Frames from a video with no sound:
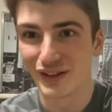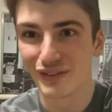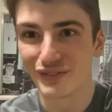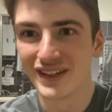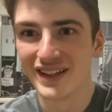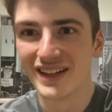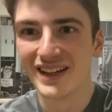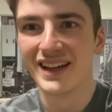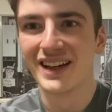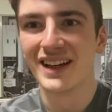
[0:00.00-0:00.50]
off.
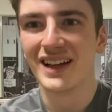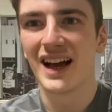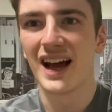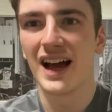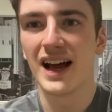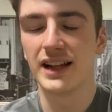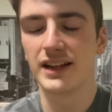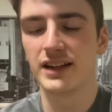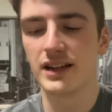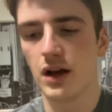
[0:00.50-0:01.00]

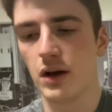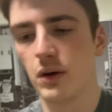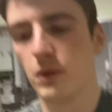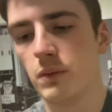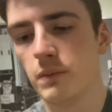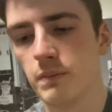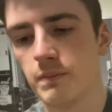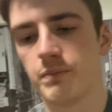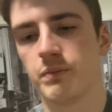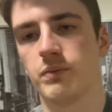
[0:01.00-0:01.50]

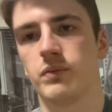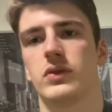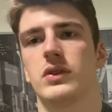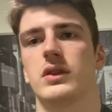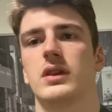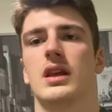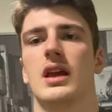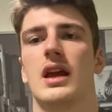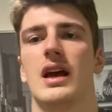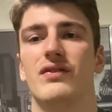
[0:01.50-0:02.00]
No
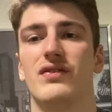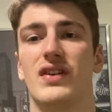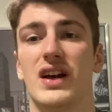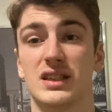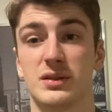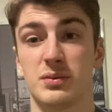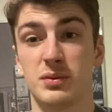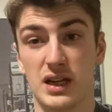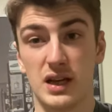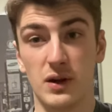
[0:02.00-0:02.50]

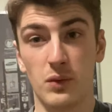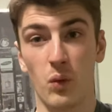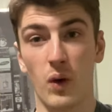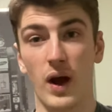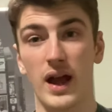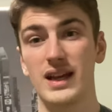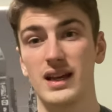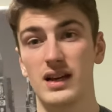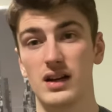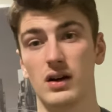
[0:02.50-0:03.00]
advancement in
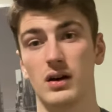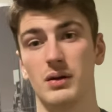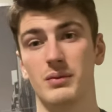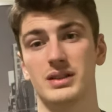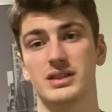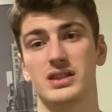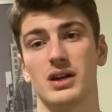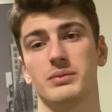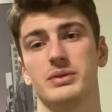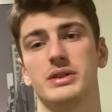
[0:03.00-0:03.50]
weight on the
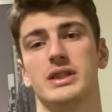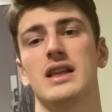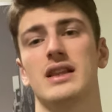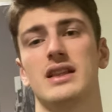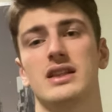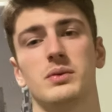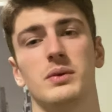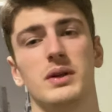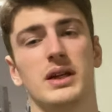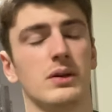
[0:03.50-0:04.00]
top set
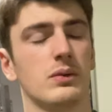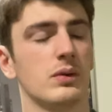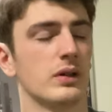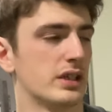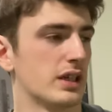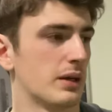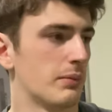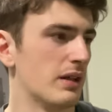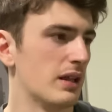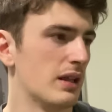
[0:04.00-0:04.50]
this week, which
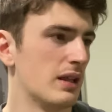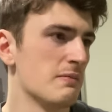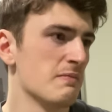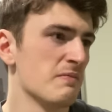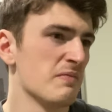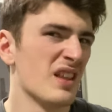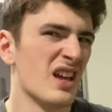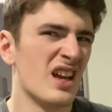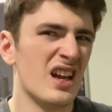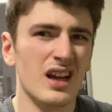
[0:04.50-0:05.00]
I'm
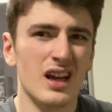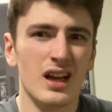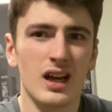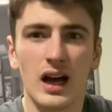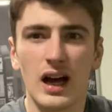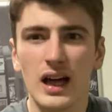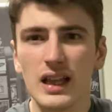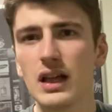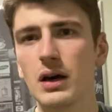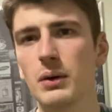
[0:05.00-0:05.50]

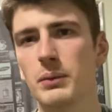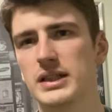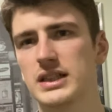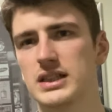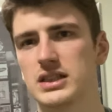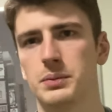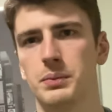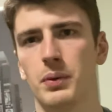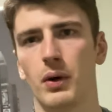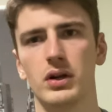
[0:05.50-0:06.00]
a little bit
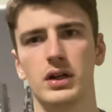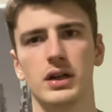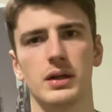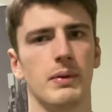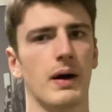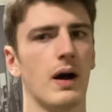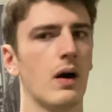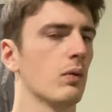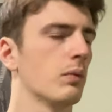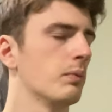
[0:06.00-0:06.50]
disappointed
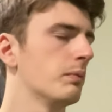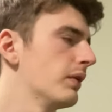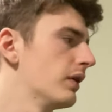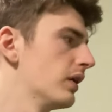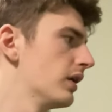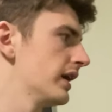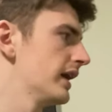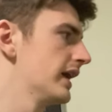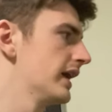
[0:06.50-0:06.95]
about, but